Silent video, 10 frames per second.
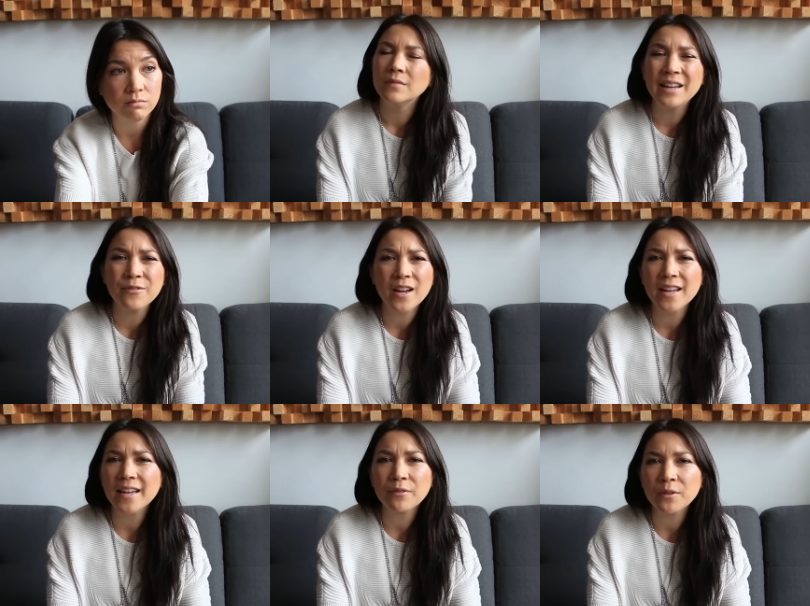and if I
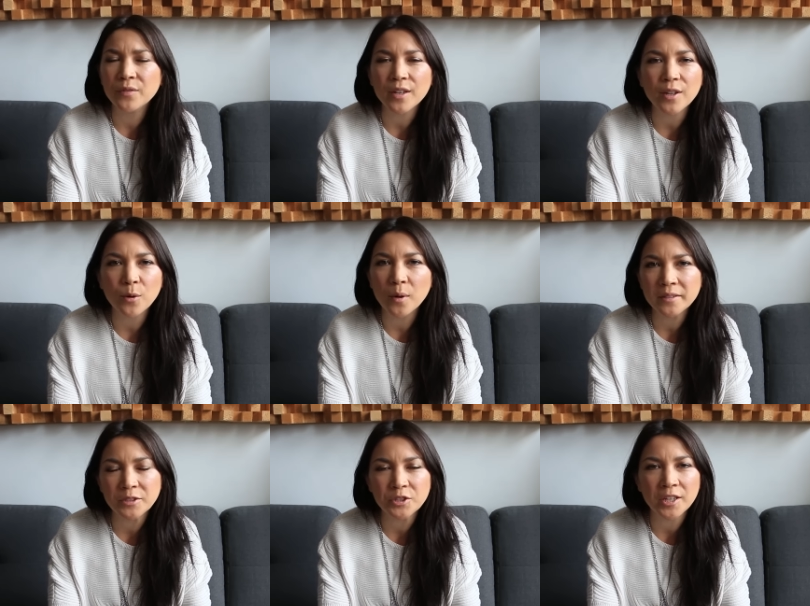had every video
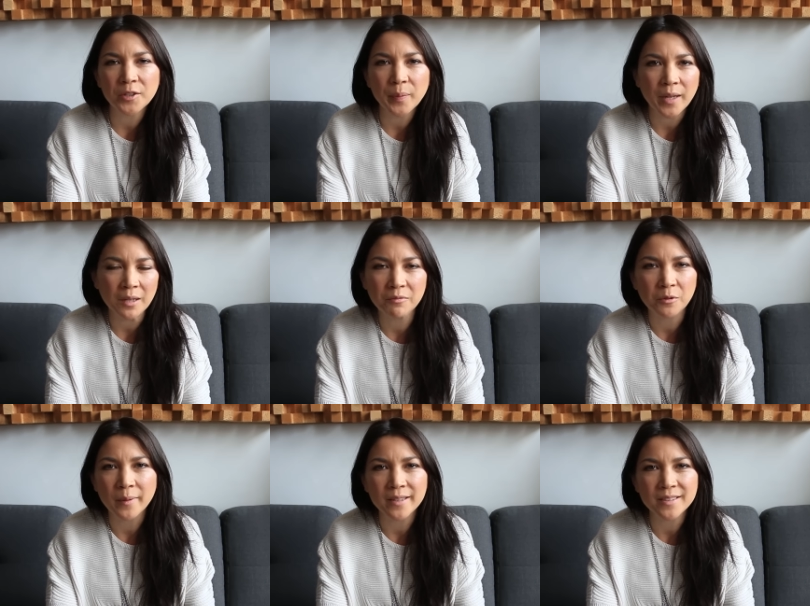on this channel paid
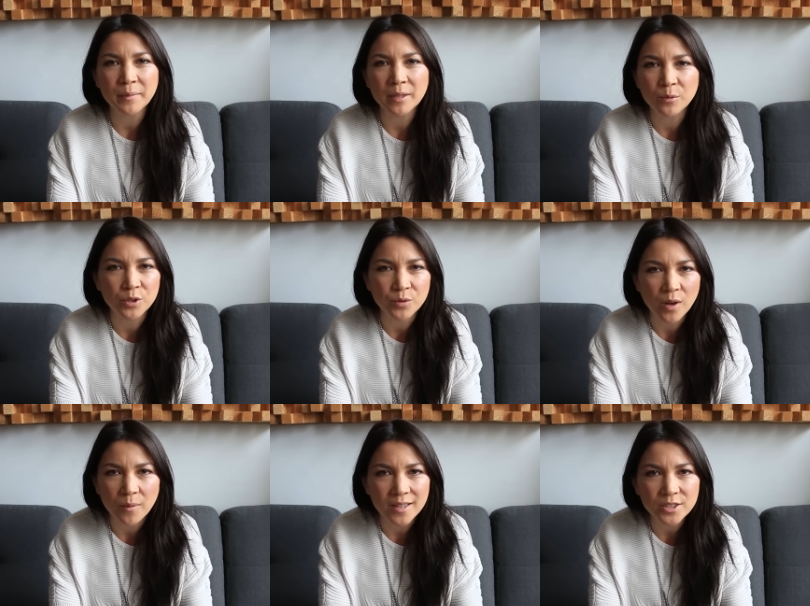for by somebody, would you
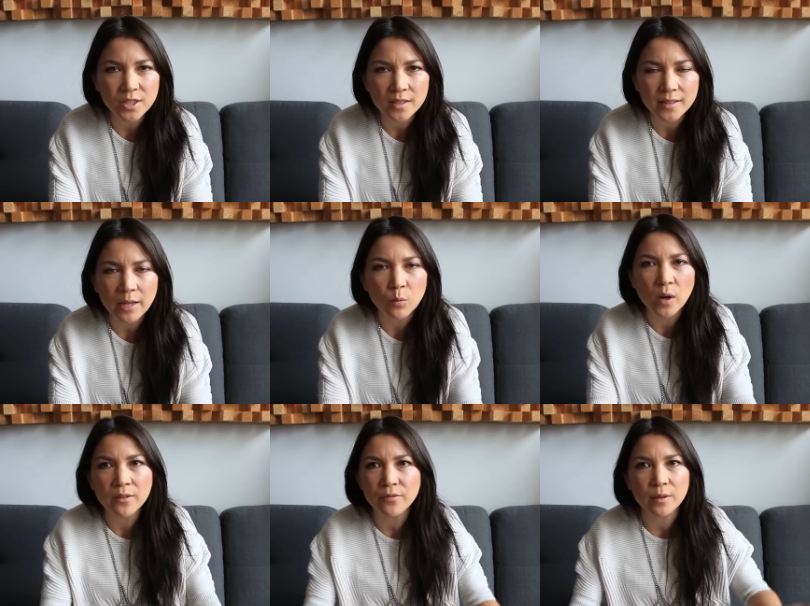not watch it? Like,
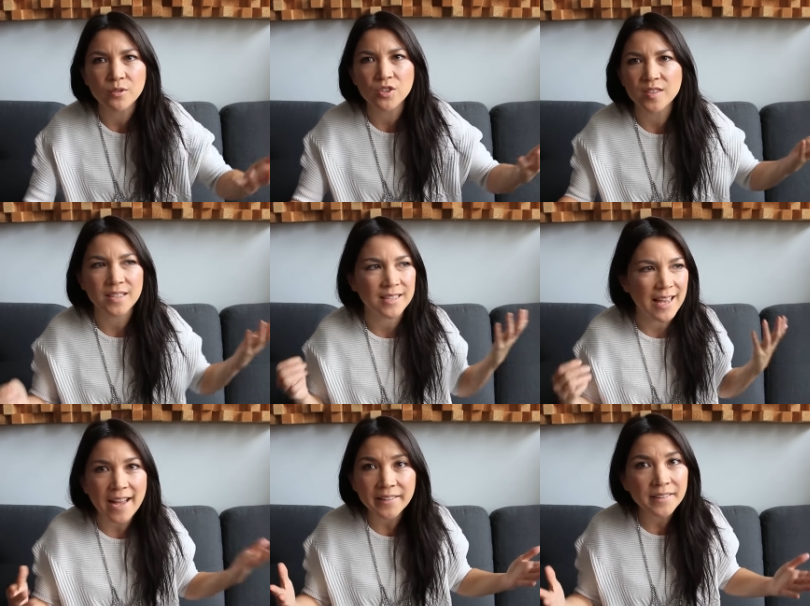what if it was just
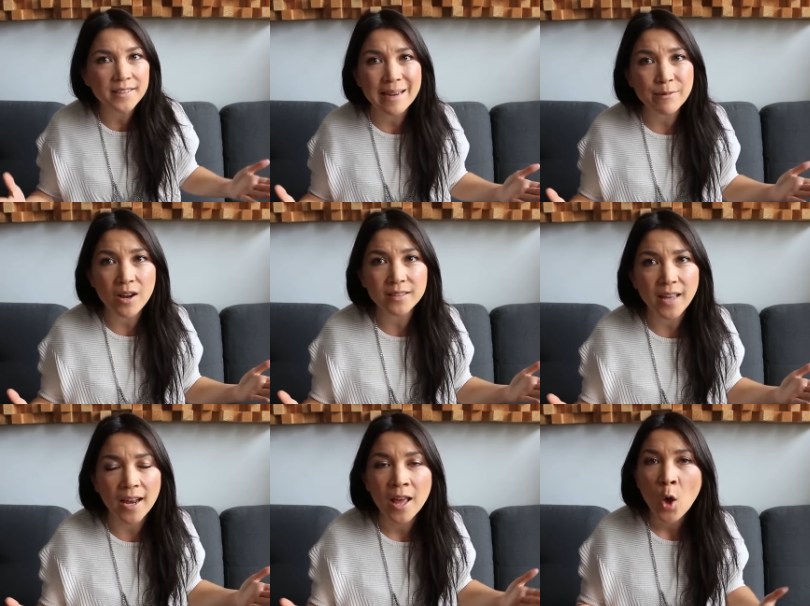exactly the same
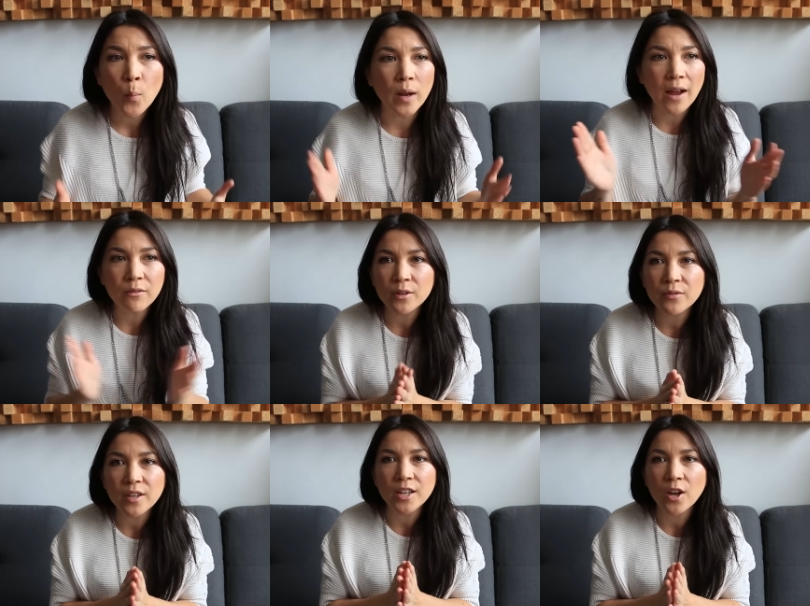content, but every
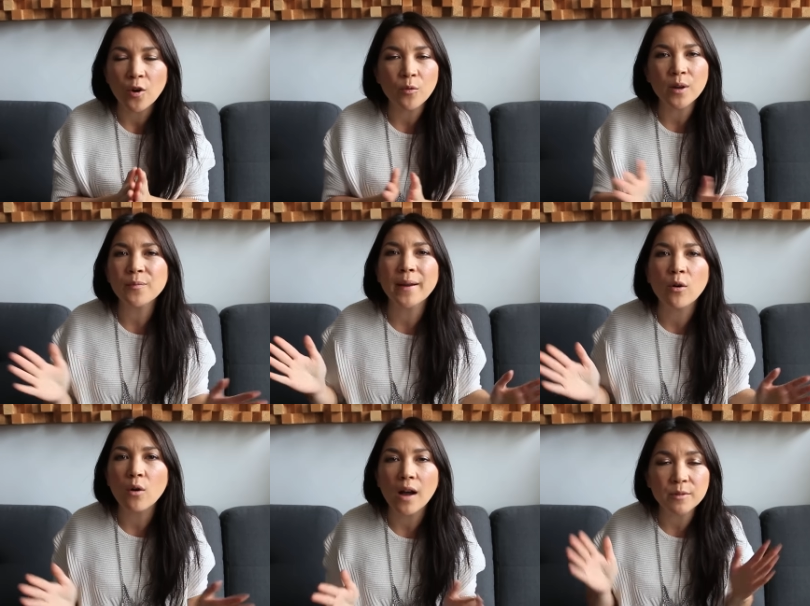video, what if my
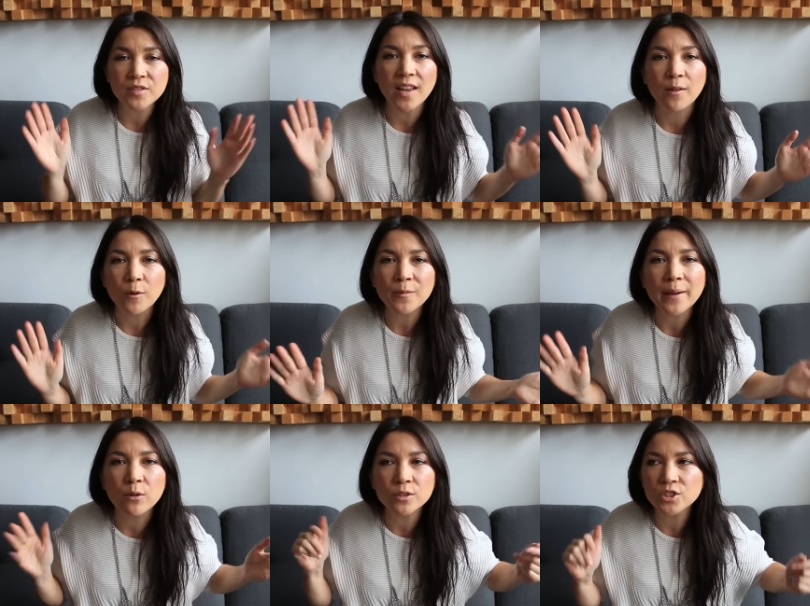
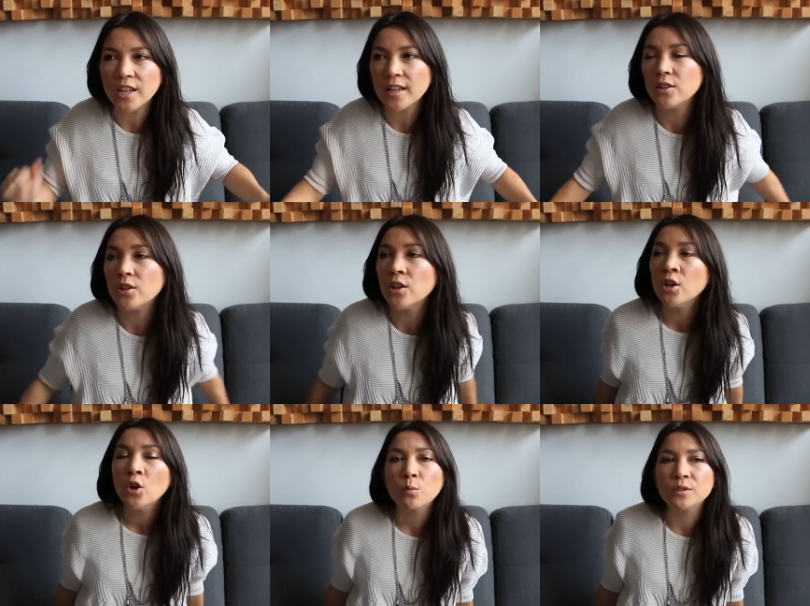whole channel
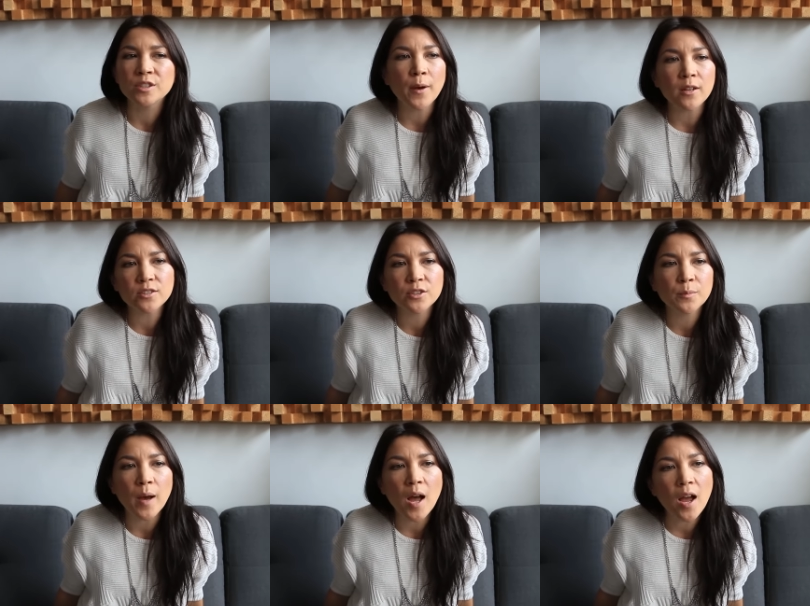was
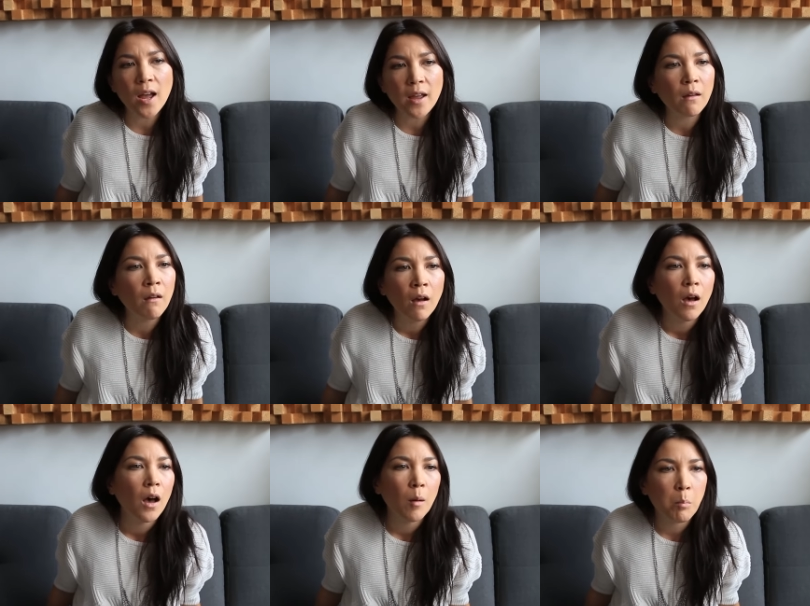sponsored by,
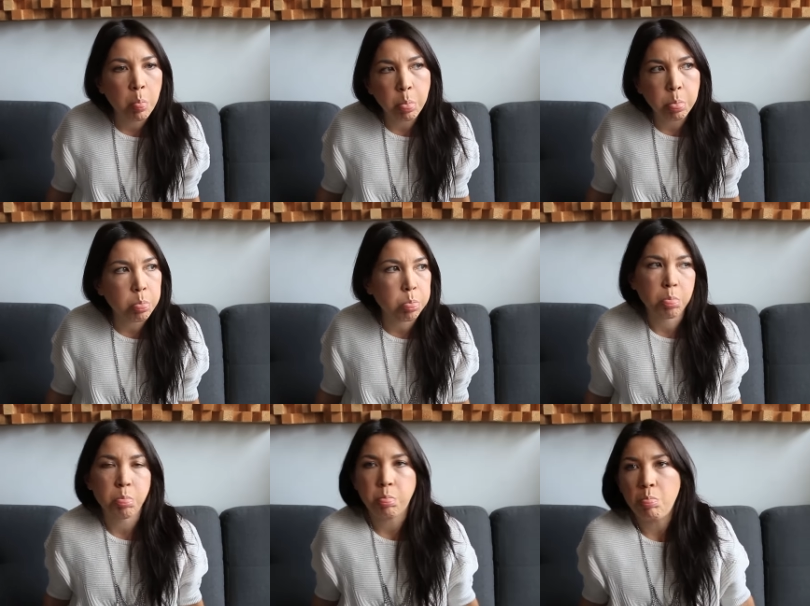
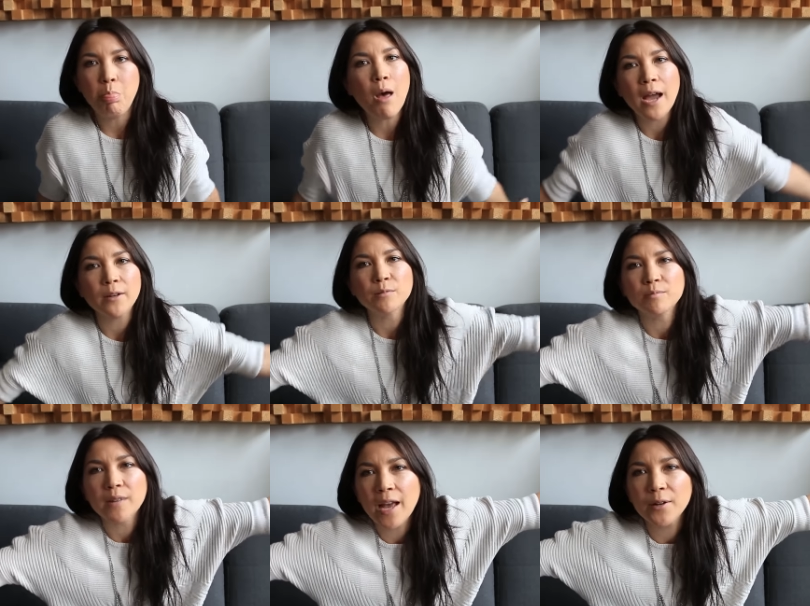I'm
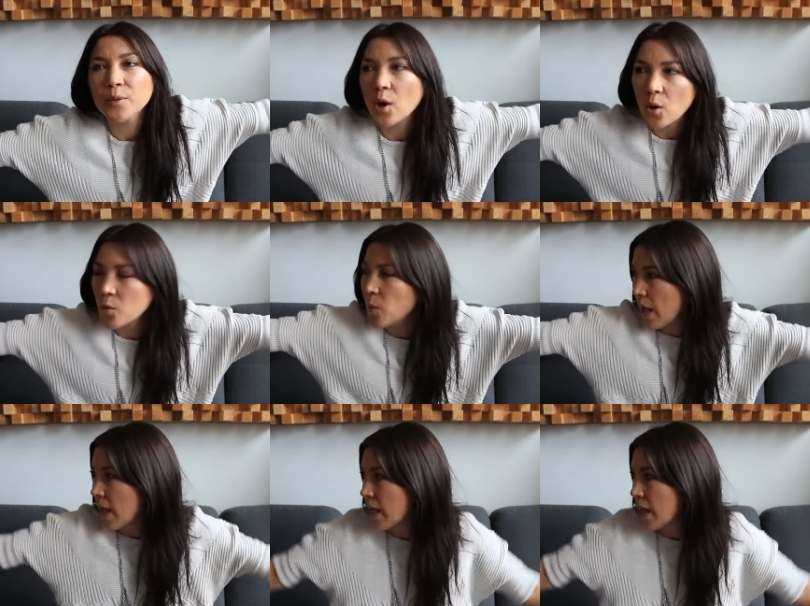trying to